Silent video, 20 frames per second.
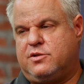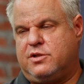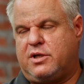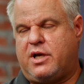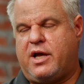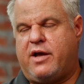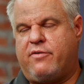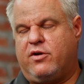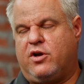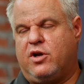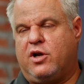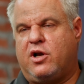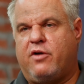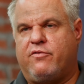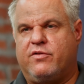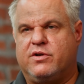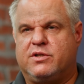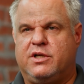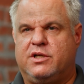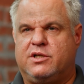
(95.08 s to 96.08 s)
have a good
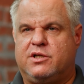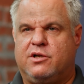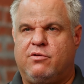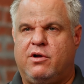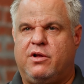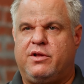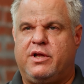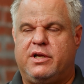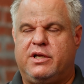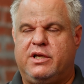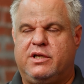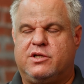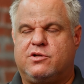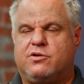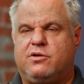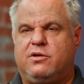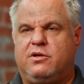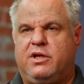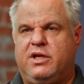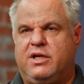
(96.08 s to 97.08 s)
conversation around that
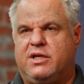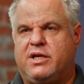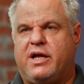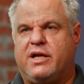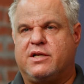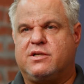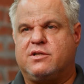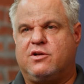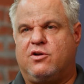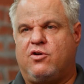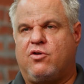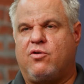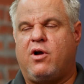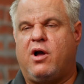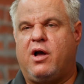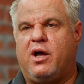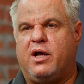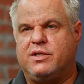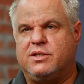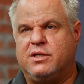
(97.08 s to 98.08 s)
detached
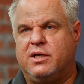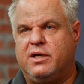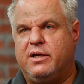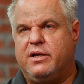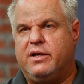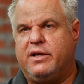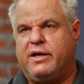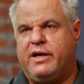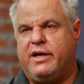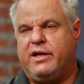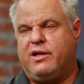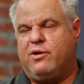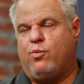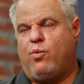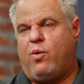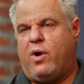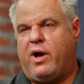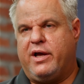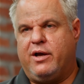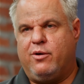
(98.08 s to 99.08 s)
garage and
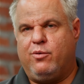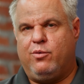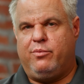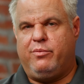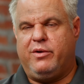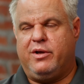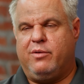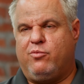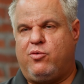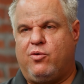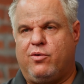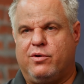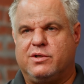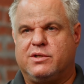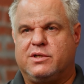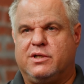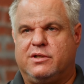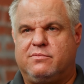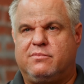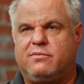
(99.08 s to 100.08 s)
why it would be
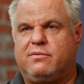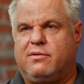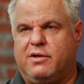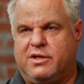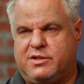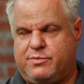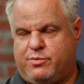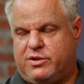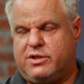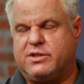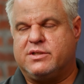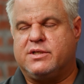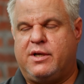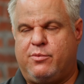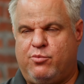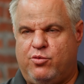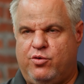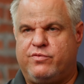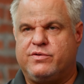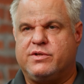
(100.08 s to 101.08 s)
important to let's put the
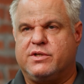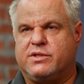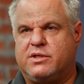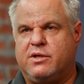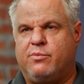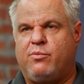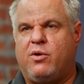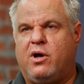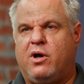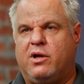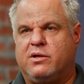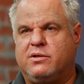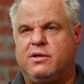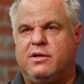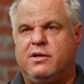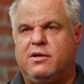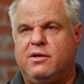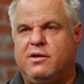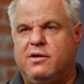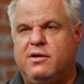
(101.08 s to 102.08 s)
same roof system on,
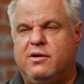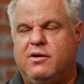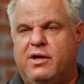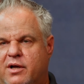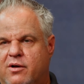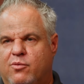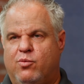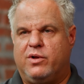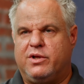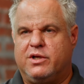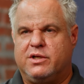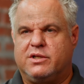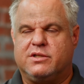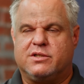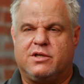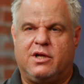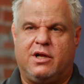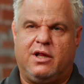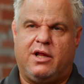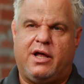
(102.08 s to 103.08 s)
one that's
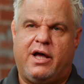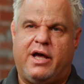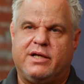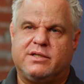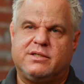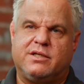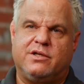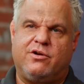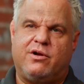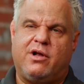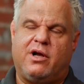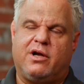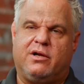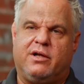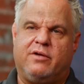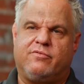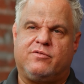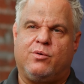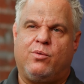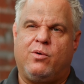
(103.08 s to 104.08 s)
going to last and you're not going to
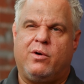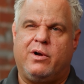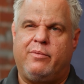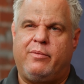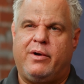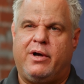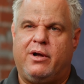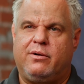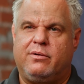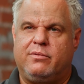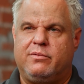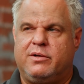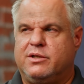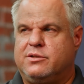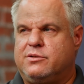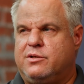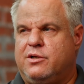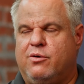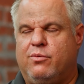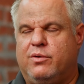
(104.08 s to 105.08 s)
have to worry about,
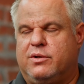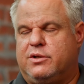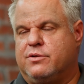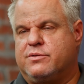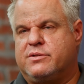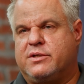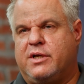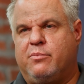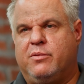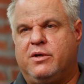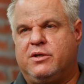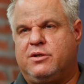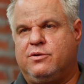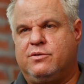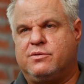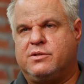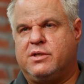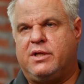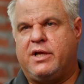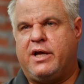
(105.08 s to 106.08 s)
because you don't want those same
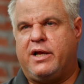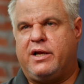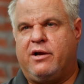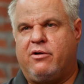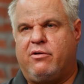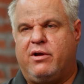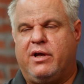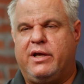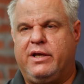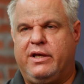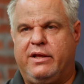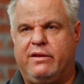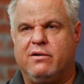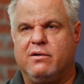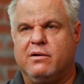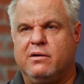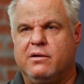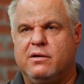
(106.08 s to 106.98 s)
issues in that area either.